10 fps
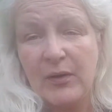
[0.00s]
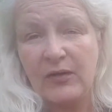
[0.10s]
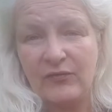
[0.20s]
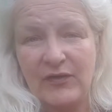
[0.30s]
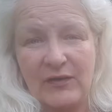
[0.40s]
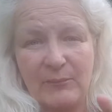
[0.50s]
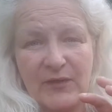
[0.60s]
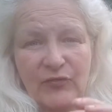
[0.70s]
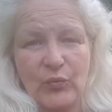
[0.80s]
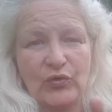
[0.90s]
planted
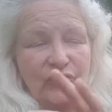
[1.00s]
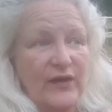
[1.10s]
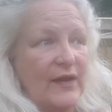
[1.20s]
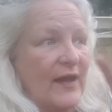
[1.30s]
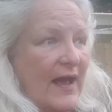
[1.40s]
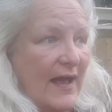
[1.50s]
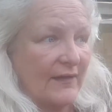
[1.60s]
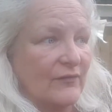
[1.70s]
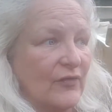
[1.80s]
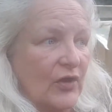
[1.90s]
my squash here
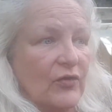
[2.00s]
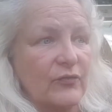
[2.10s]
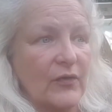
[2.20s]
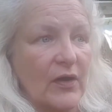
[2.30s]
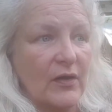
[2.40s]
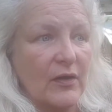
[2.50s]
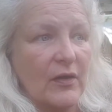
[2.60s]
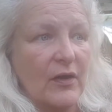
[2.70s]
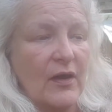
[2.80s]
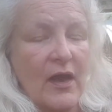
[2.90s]
and over
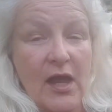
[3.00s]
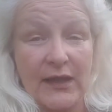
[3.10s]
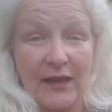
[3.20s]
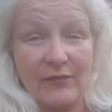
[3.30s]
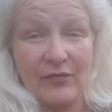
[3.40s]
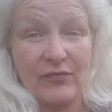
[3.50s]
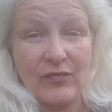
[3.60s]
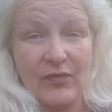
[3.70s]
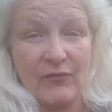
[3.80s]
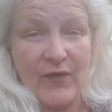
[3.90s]

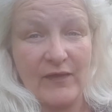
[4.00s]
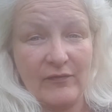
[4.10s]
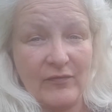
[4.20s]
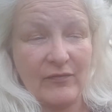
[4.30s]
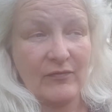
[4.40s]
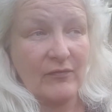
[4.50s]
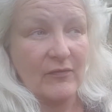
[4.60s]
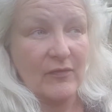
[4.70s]
against the fence